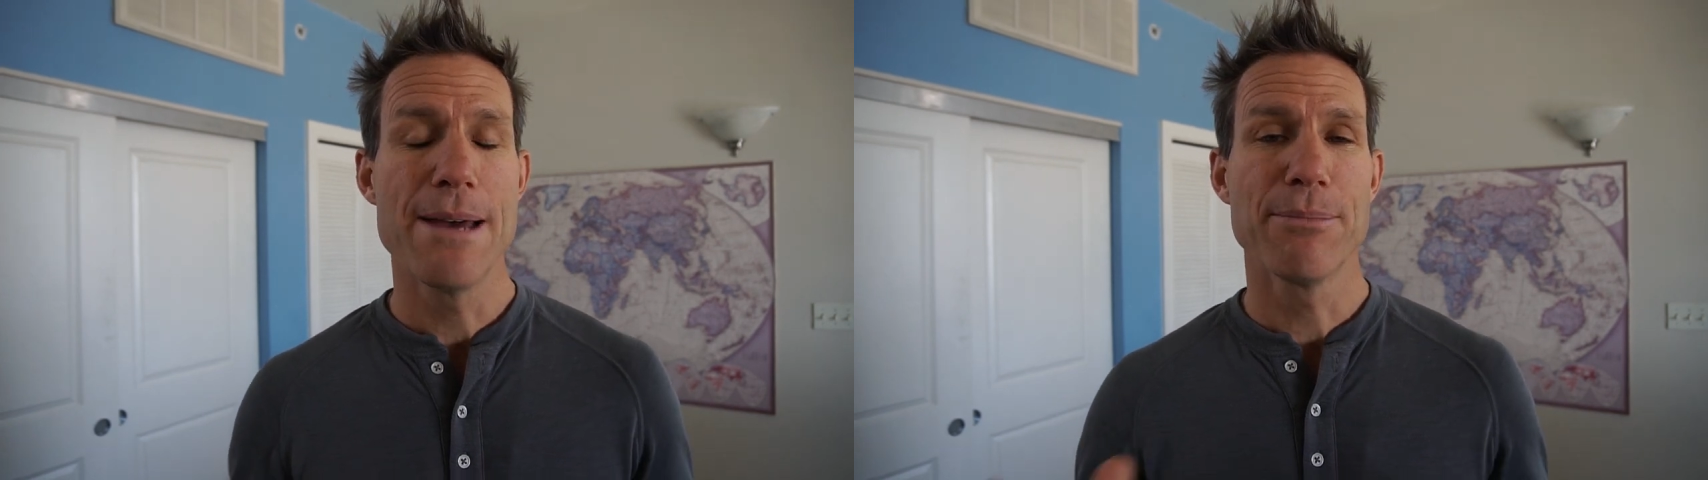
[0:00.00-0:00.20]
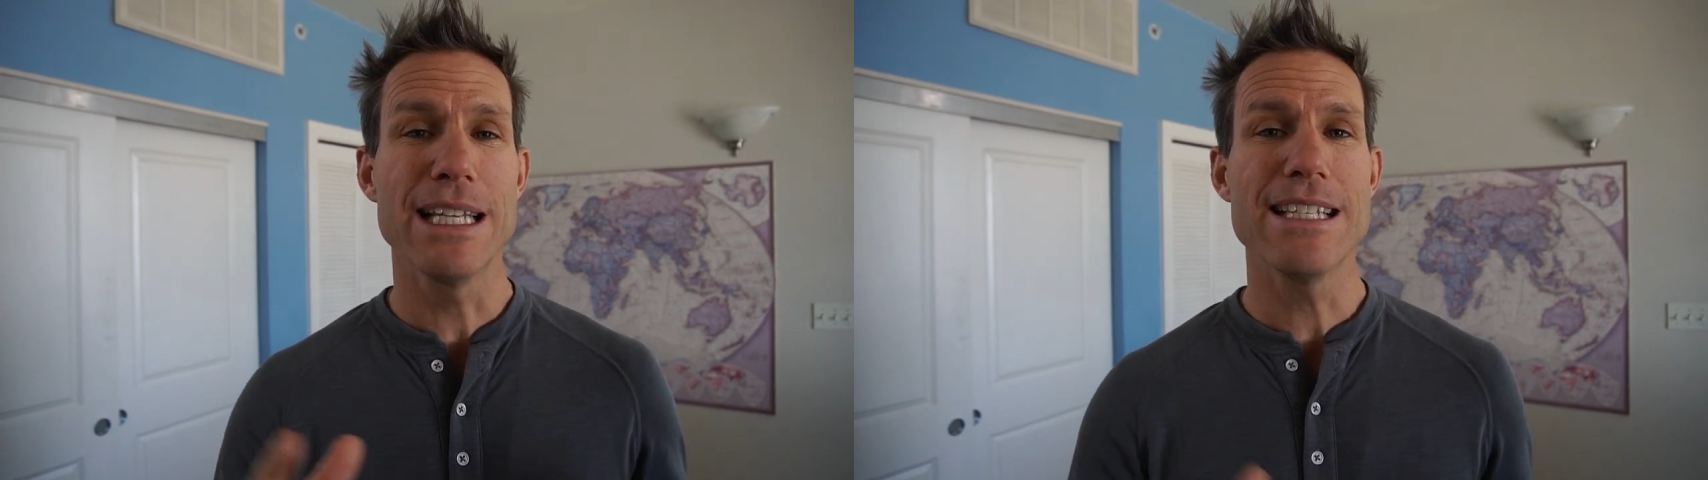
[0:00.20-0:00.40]

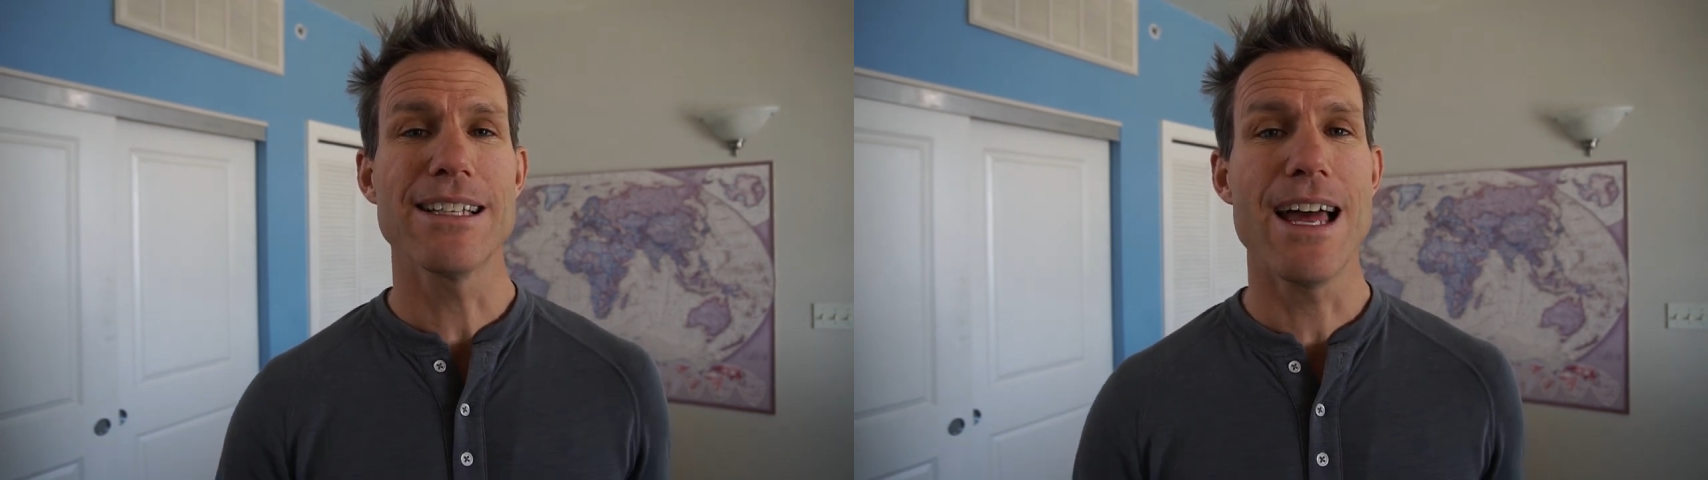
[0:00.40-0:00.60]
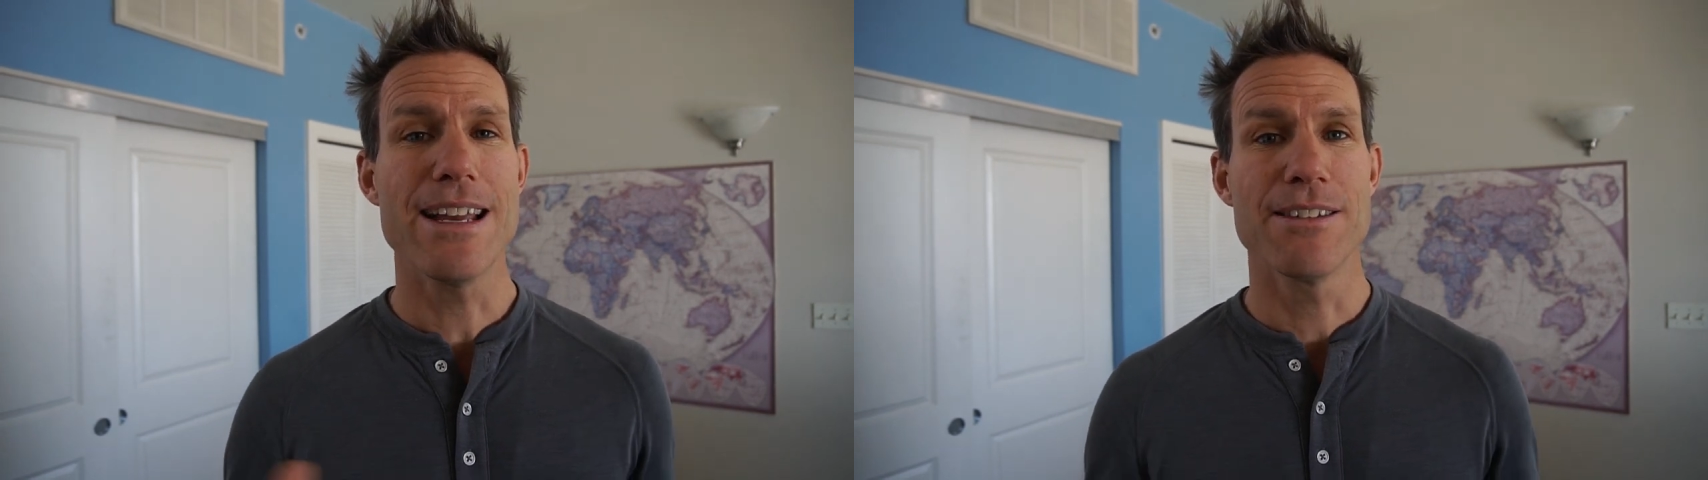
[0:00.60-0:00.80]
Please
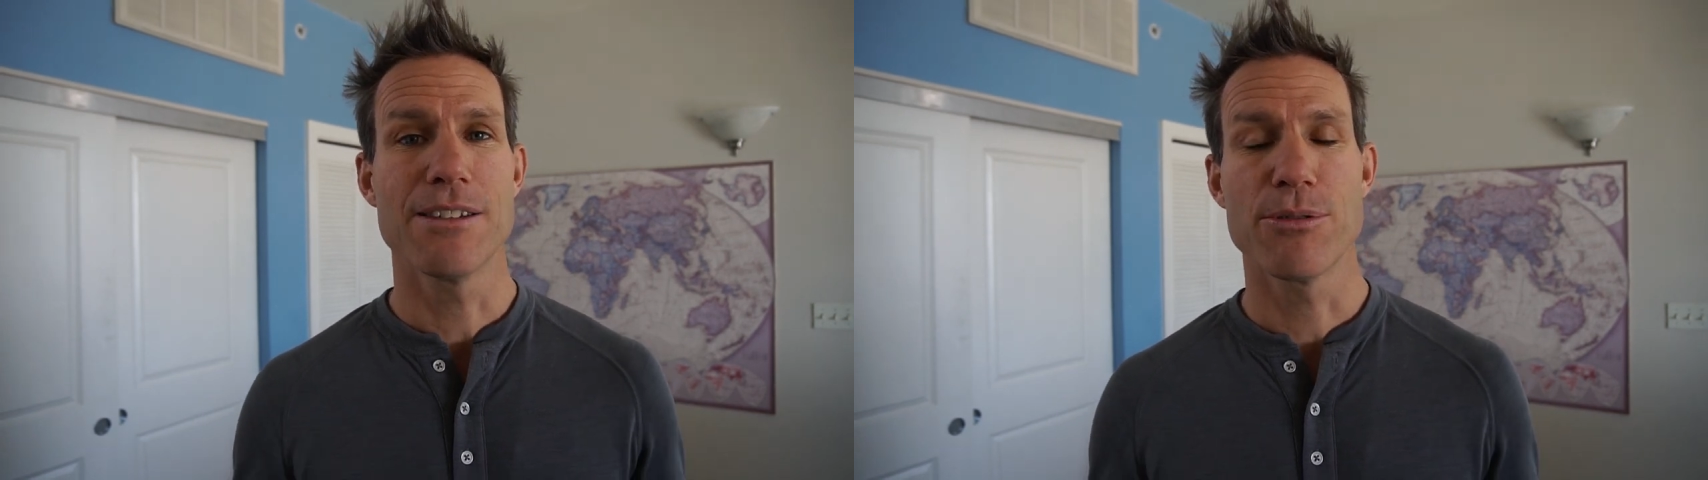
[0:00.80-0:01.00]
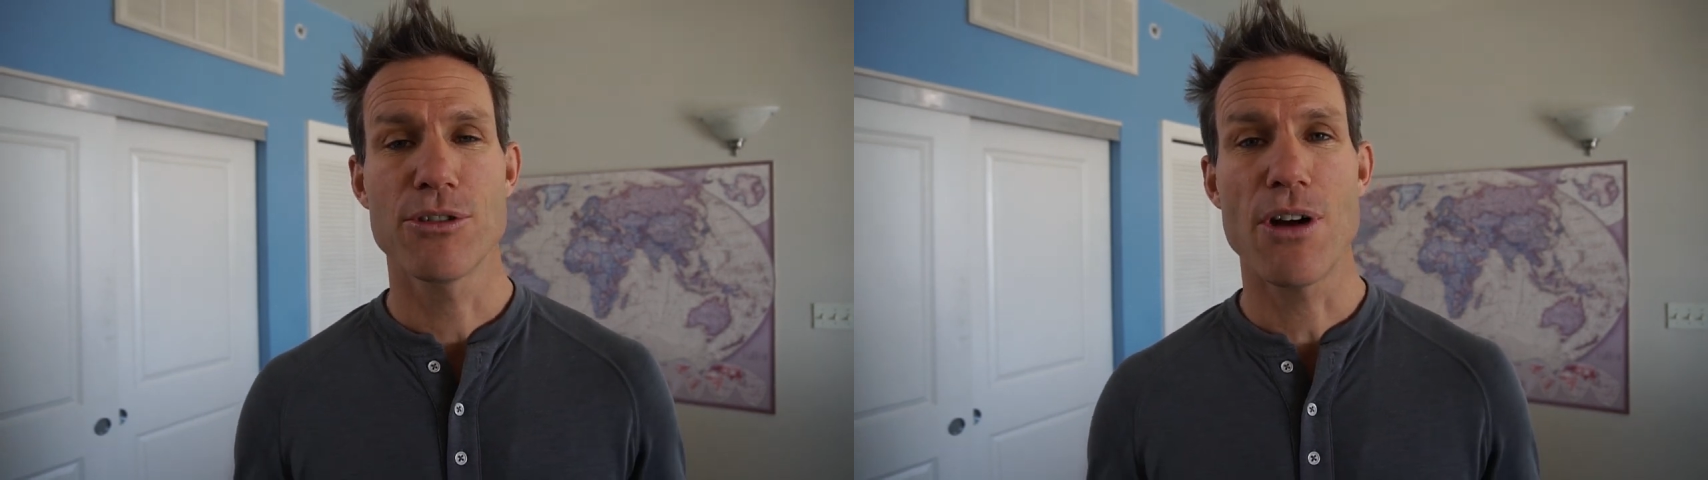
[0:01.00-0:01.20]
like and
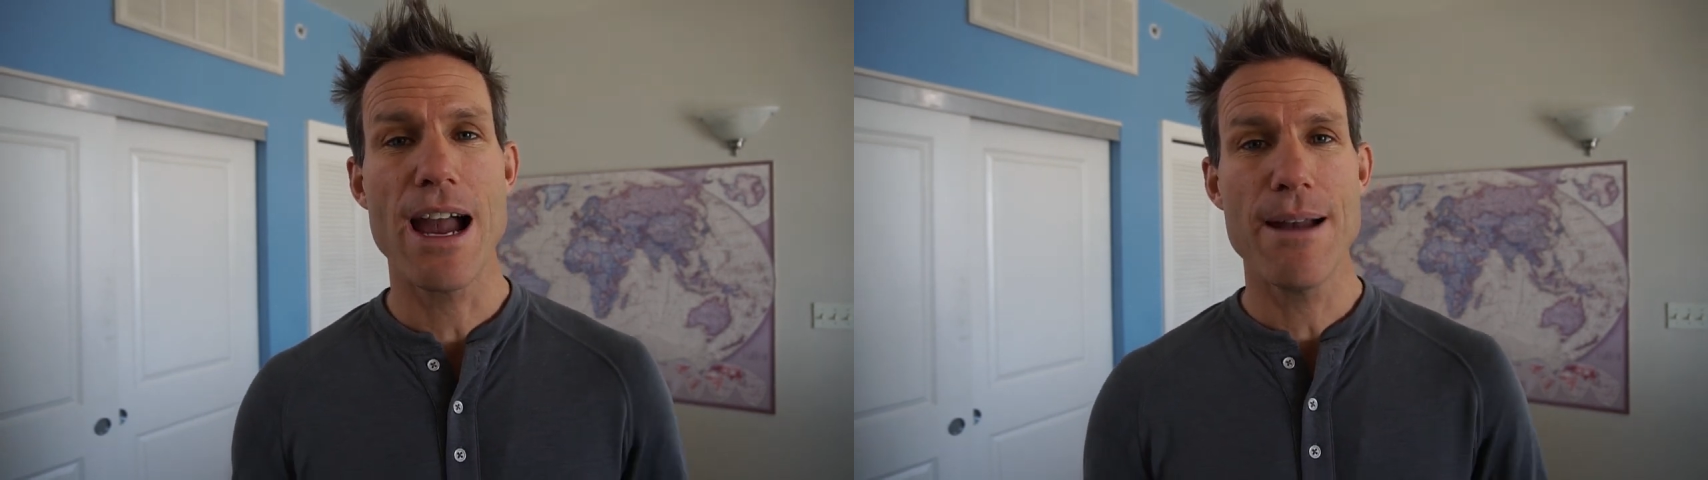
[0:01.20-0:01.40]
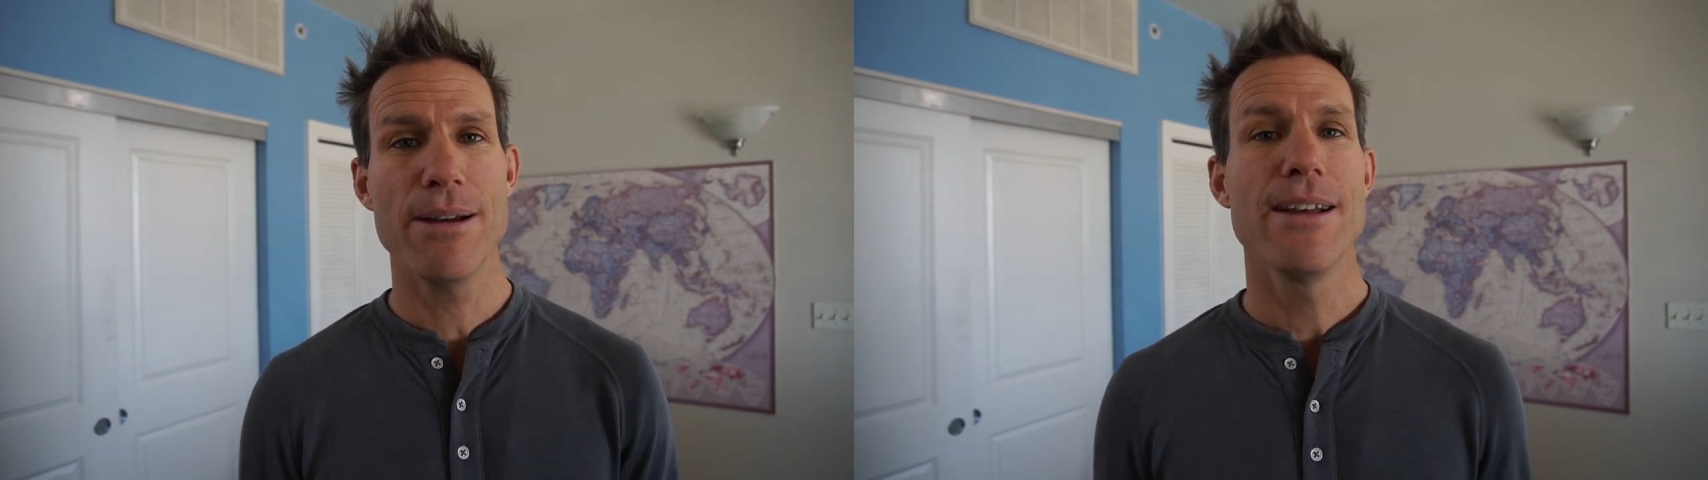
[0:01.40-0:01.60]

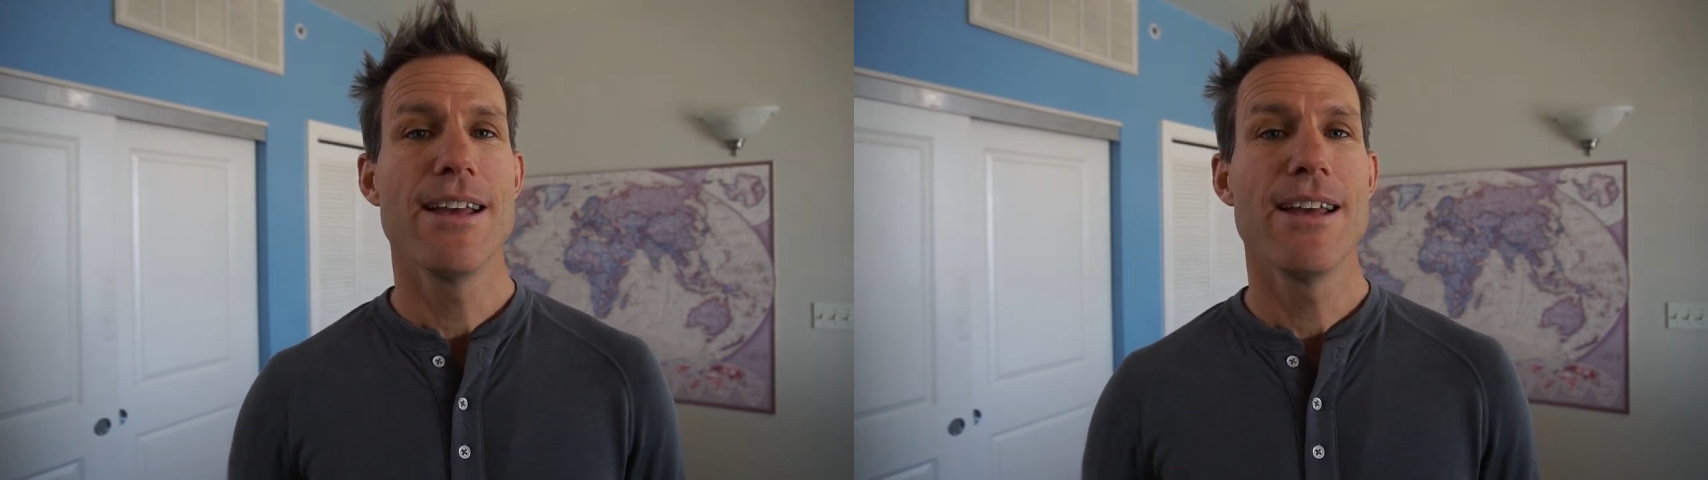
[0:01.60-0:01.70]
subscribe,